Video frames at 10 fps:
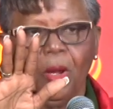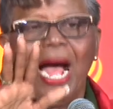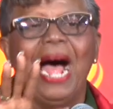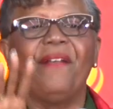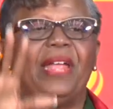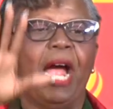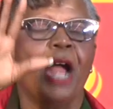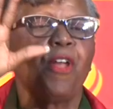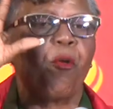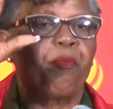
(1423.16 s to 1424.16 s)
and they
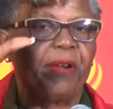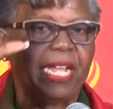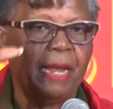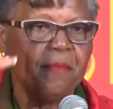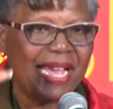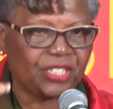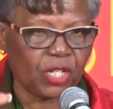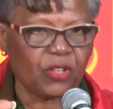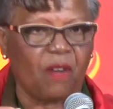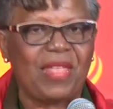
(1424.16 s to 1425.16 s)
are now bringing
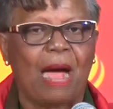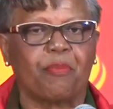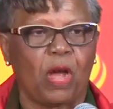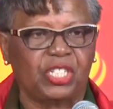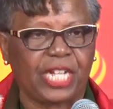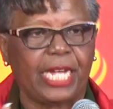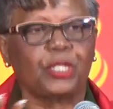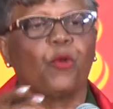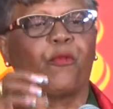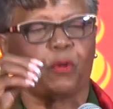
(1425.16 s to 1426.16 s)
measures of that
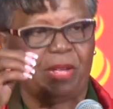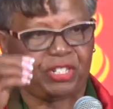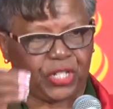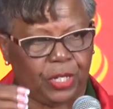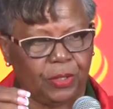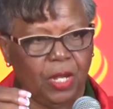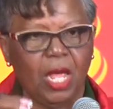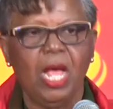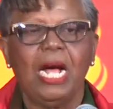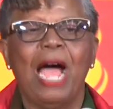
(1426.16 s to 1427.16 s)
project to fruition.
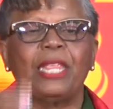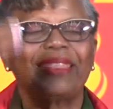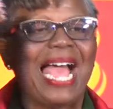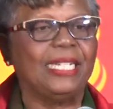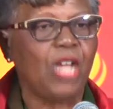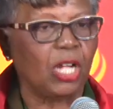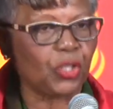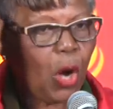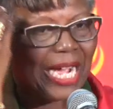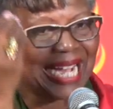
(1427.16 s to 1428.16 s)
I thank
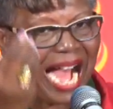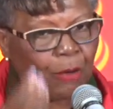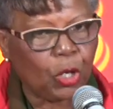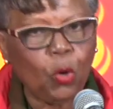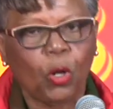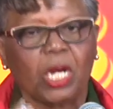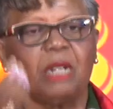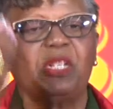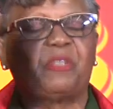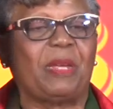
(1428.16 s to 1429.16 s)
Dr. Agara, who heard
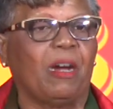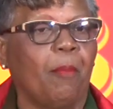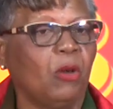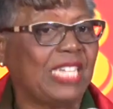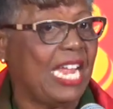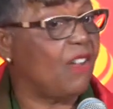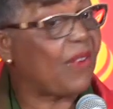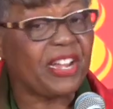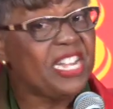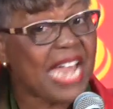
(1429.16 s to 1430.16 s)
me speak about it in a
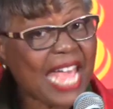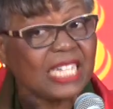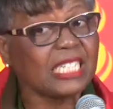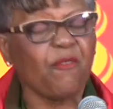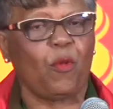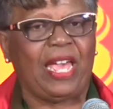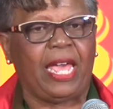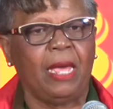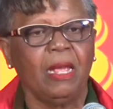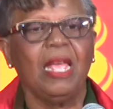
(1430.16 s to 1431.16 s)
very negative
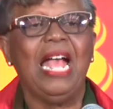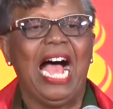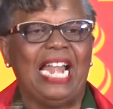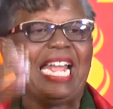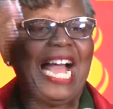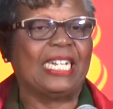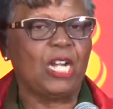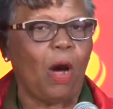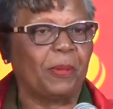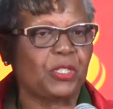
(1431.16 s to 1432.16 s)
way, and I had
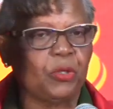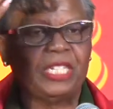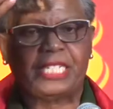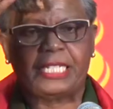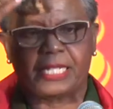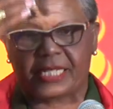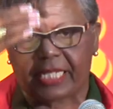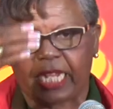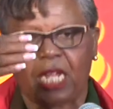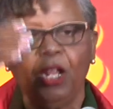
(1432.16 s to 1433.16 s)
an opportunity to
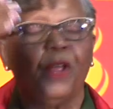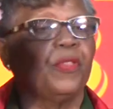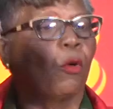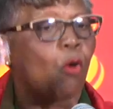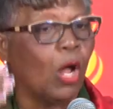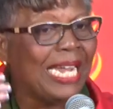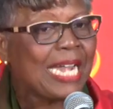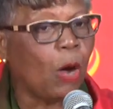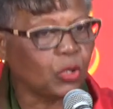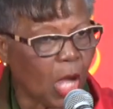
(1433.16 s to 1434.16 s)
see the
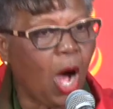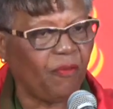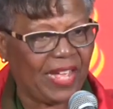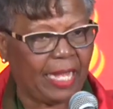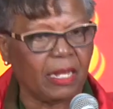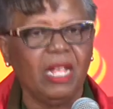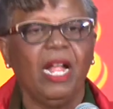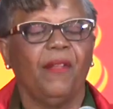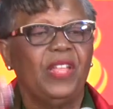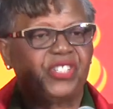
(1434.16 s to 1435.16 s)
rolling out of it.
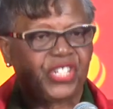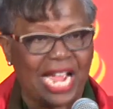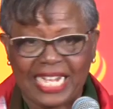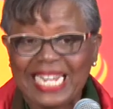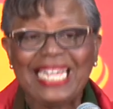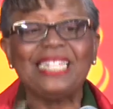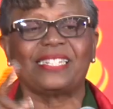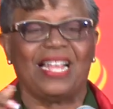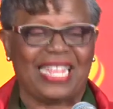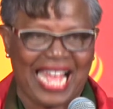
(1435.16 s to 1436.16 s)
The
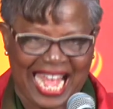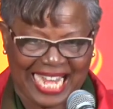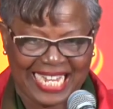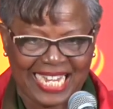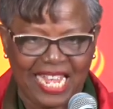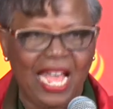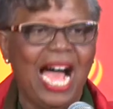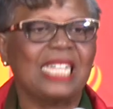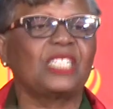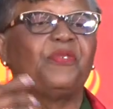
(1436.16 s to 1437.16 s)
Chinese, again,
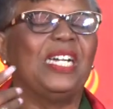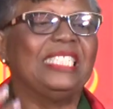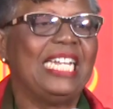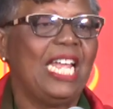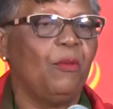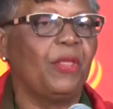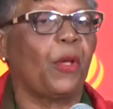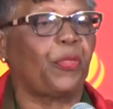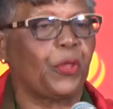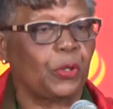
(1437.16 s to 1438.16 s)
has funded it with
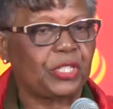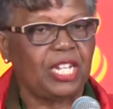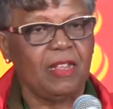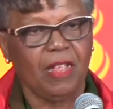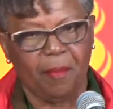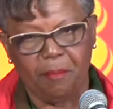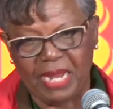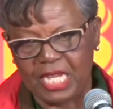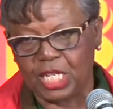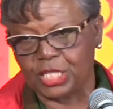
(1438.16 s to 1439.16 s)
a $30
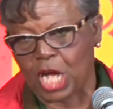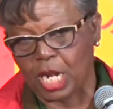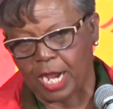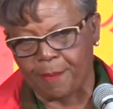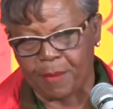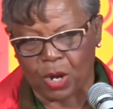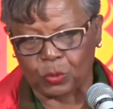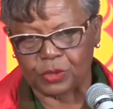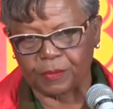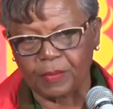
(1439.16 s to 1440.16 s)
million
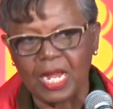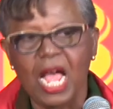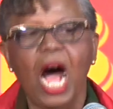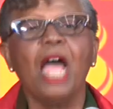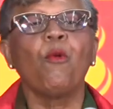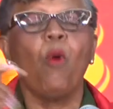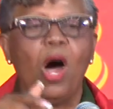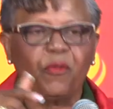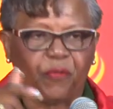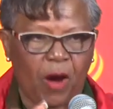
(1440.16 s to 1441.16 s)
amount. I
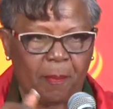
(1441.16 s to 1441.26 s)
want for